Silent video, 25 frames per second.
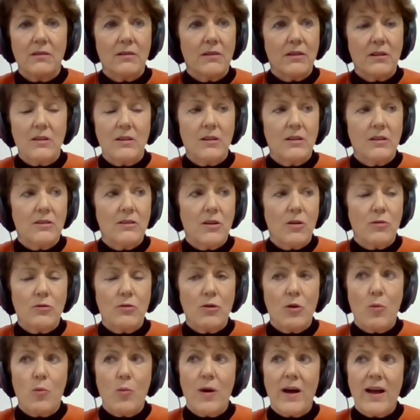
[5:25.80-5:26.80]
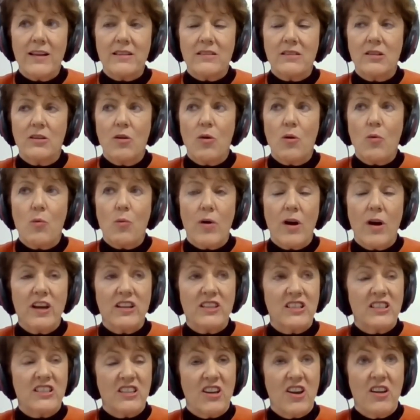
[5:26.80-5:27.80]
you don't know where to look, where
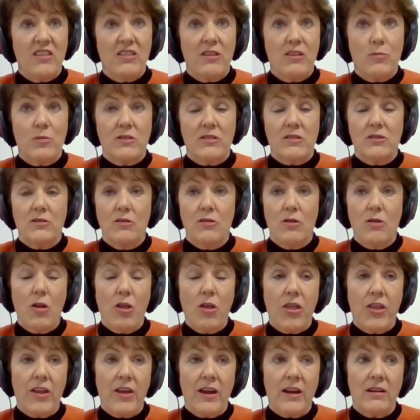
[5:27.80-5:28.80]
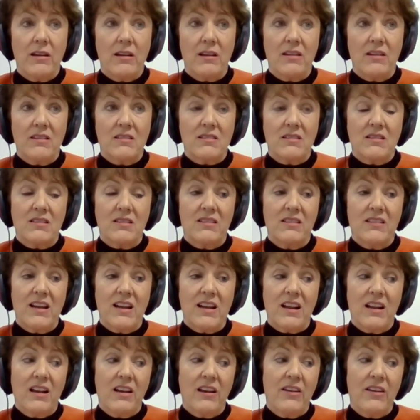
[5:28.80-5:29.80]
to turn. There was nothing. There's
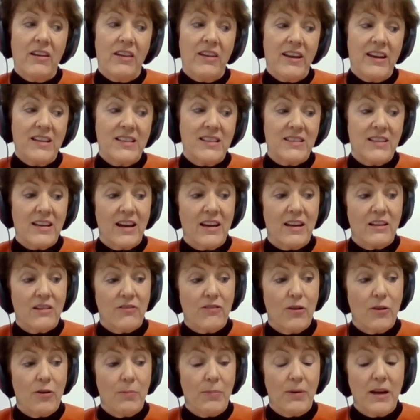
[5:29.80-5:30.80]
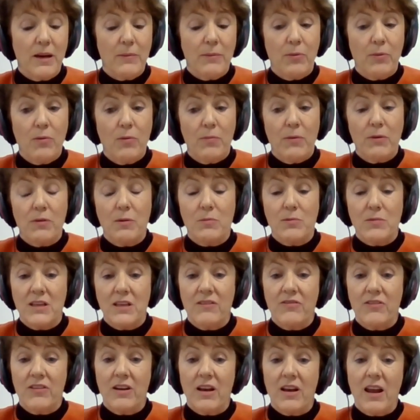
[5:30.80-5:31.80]
little these days for people, but there was
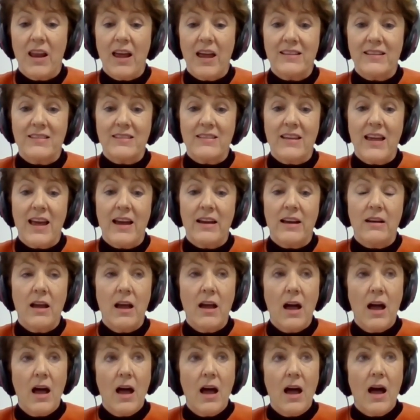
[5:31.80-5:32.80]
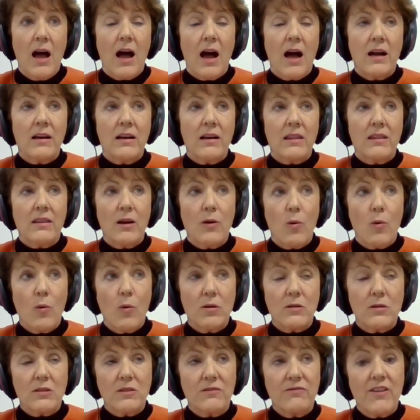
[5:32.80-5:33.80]
even less then. And I think
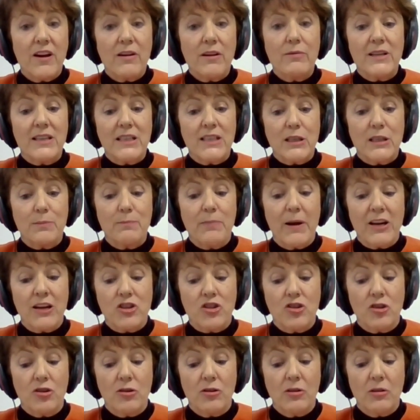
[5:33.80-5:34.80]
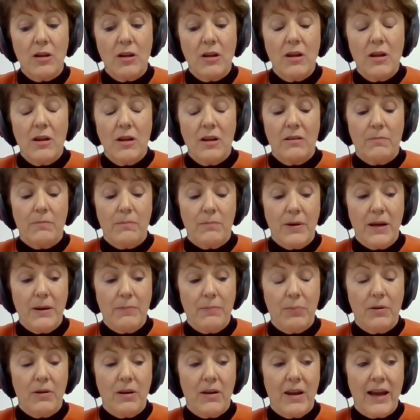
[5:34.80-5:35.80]
what's very special,
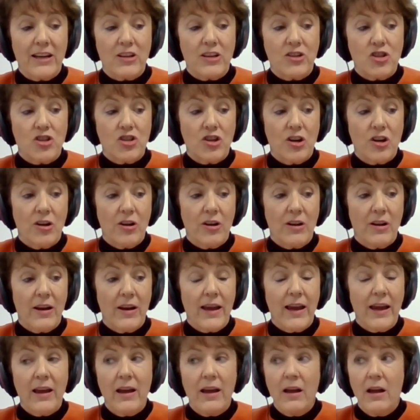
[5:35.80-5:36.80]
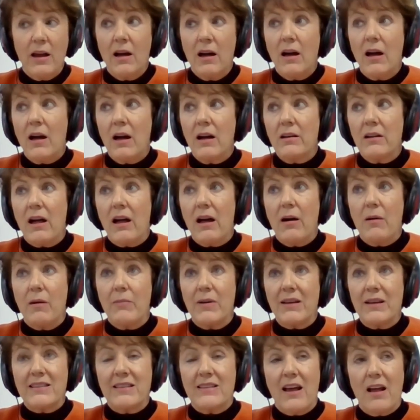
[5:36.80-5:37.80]
people like Shirley and
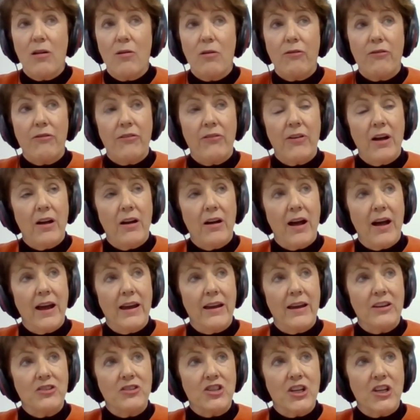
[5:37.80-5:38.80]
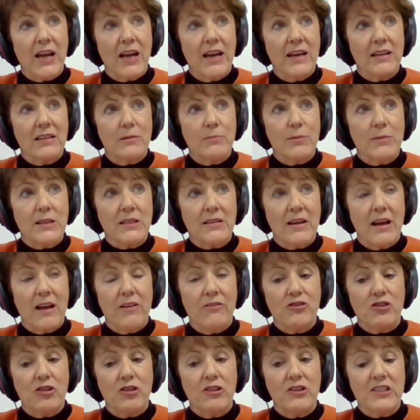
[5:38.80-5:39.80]
myself, I educated
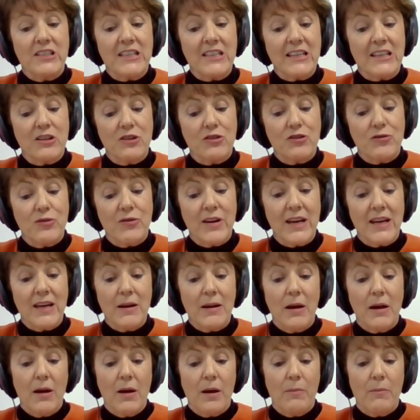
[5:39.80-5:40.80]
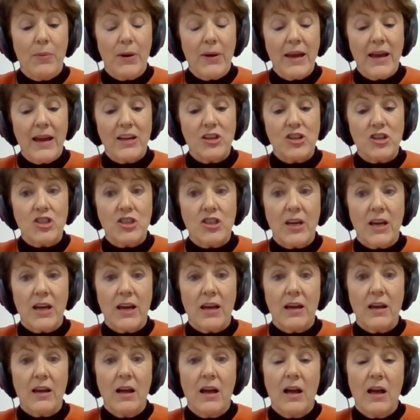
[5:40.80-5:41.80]
myself, done a degree,
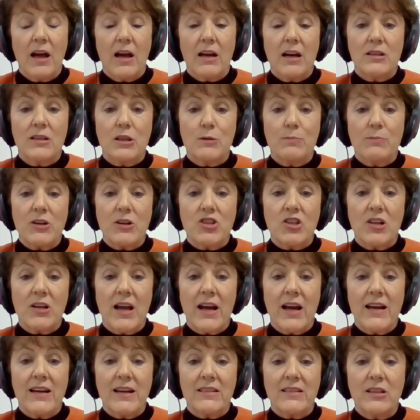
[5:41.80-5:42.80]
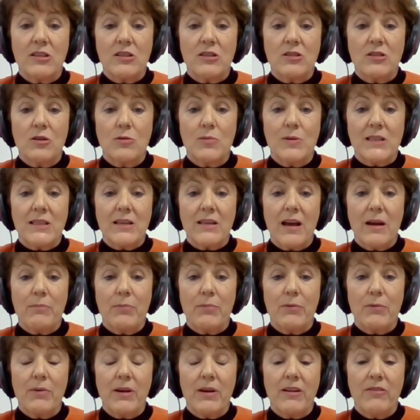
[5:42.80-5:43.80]
PhD, and specialise in suicide
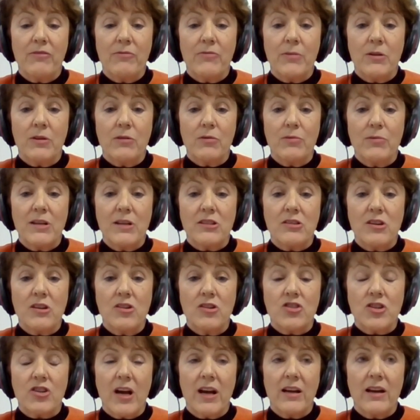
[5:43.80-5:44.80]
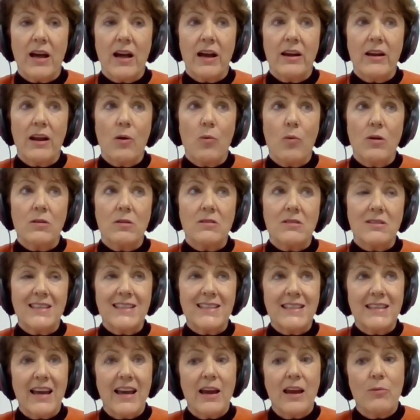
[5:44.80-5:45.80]
bereavement research. And I want to
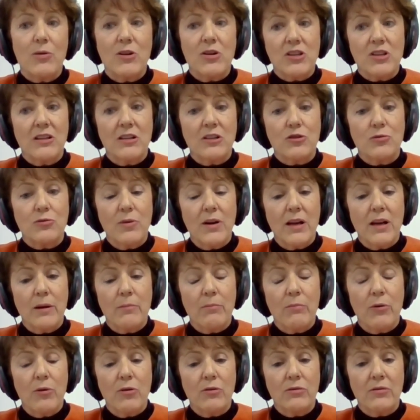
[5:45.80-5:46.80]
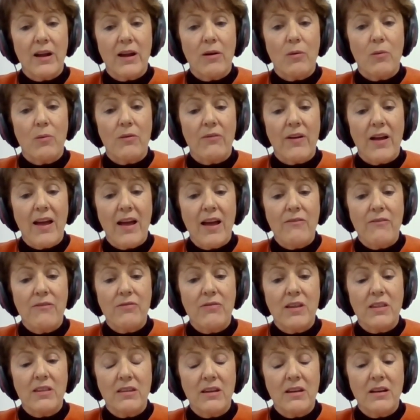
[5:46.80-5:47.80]
say, which I think is really important, out of
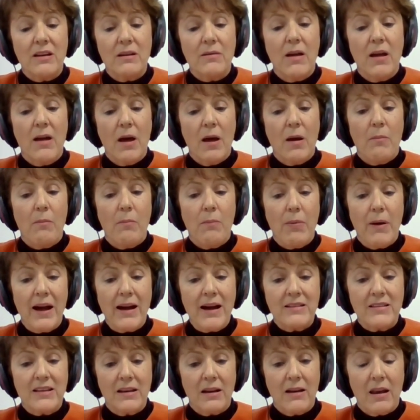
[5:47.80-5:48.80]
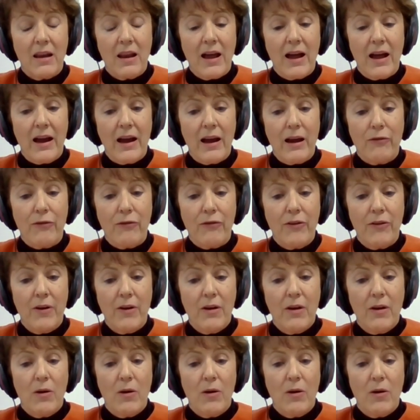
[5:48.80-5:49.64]
everything bad in life,